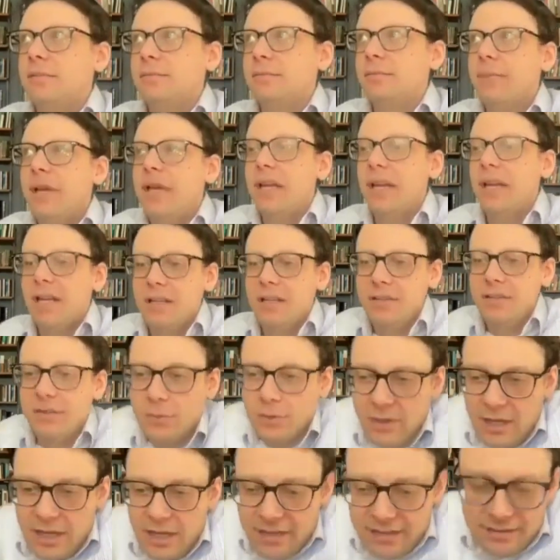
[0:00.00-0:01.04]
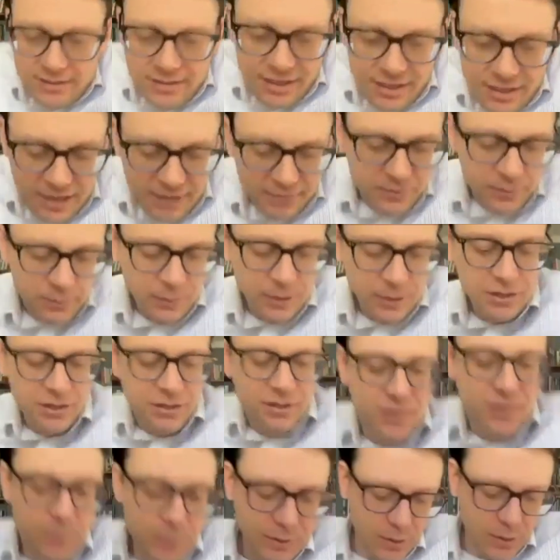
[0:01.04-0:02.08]
minutes or less, because I have to mention
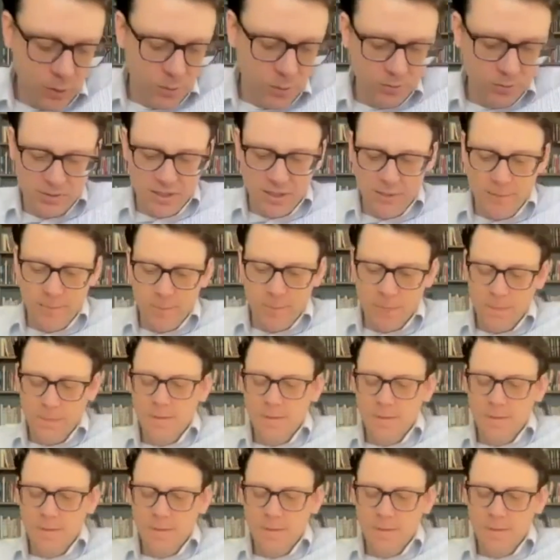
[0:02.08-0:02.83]
Spinoza,